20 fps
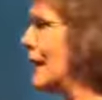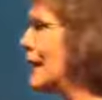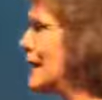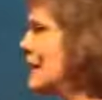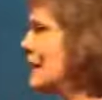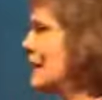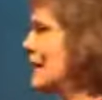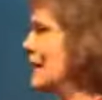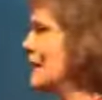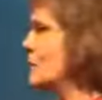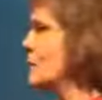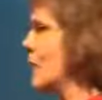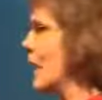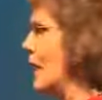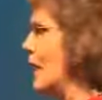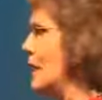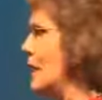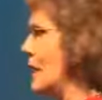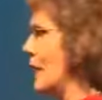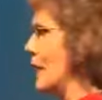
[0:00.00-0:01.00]
In, in
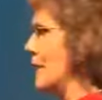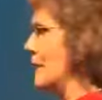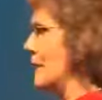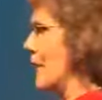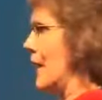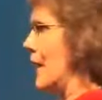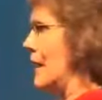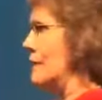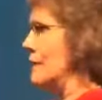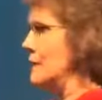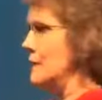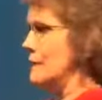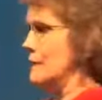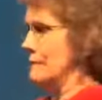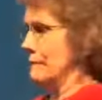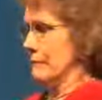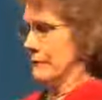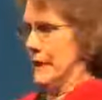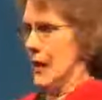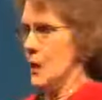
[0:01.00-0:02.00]
my life, I'm,
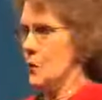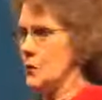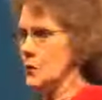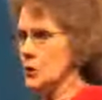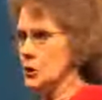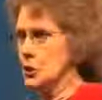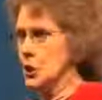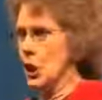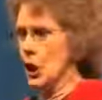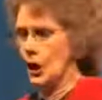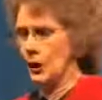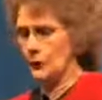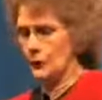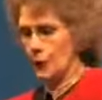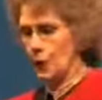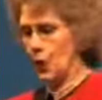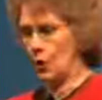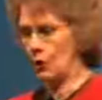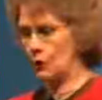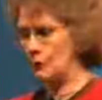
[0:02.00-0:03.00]
that was
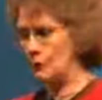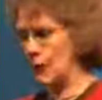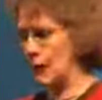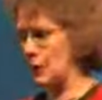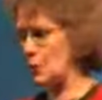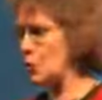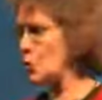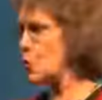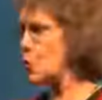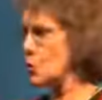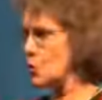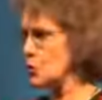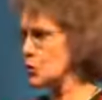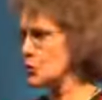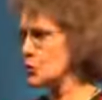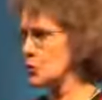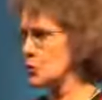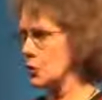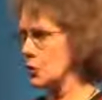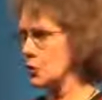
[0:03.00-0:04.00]
not part of my
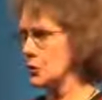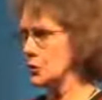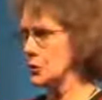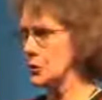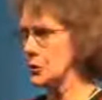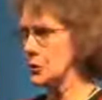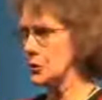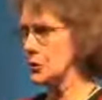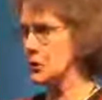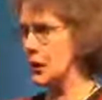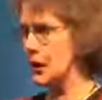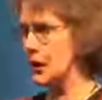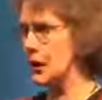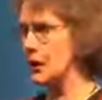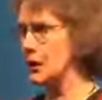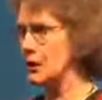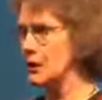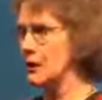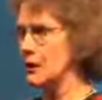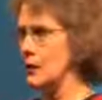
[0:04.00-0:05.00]
coursework to
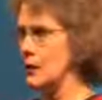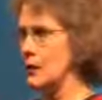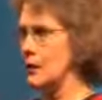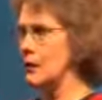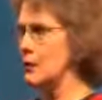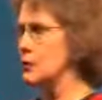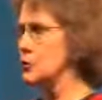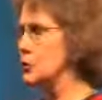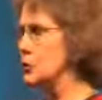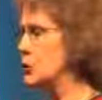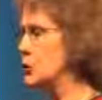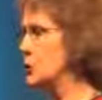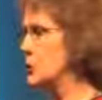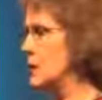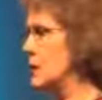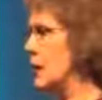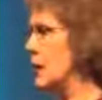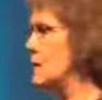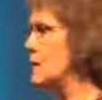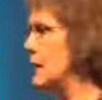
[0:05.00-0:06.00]
study to
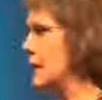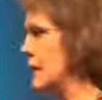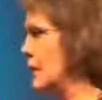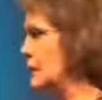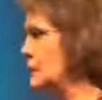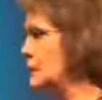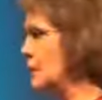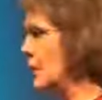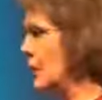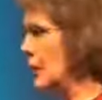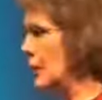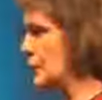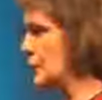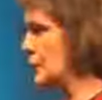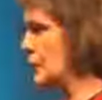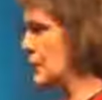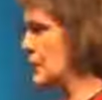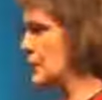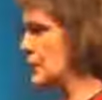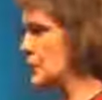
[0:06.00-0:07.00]
become a natural health
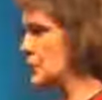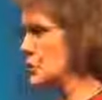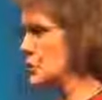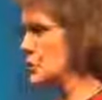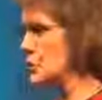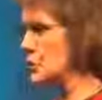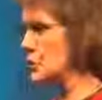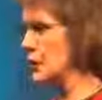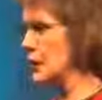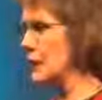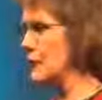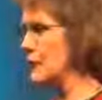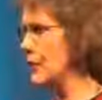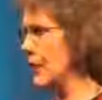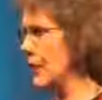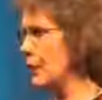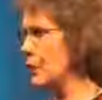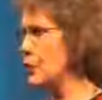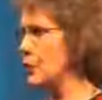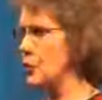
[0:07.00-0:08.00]
practitioner. We never
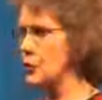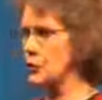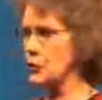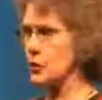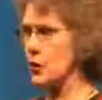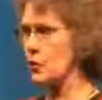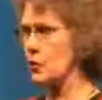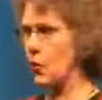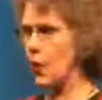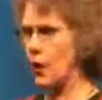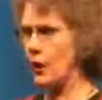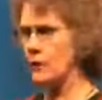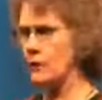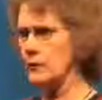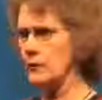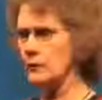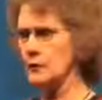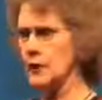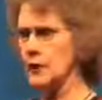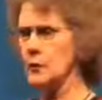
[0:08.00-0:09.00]
had a course on
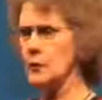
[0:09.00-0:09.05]
water.